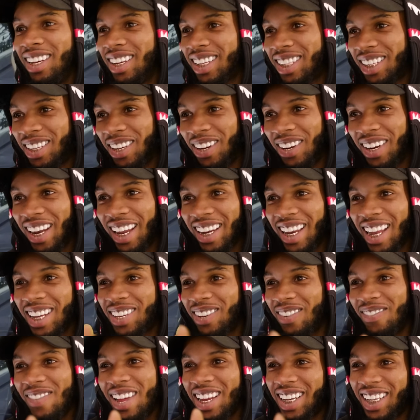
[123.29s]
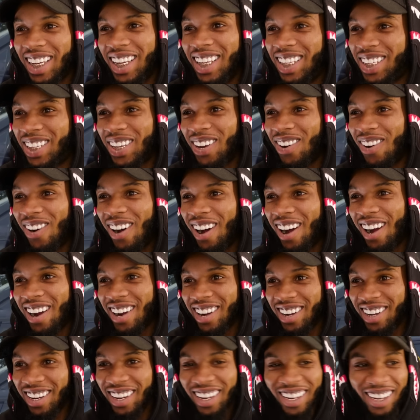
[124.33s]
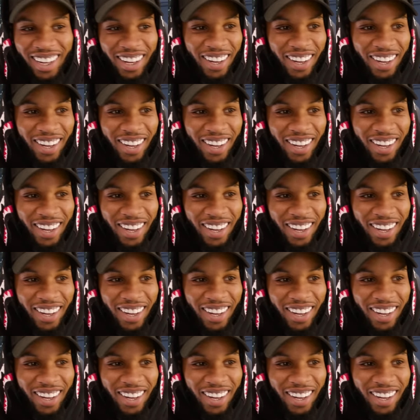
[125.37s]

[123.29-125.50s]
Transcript: looks though. Like that's what makes it so hard.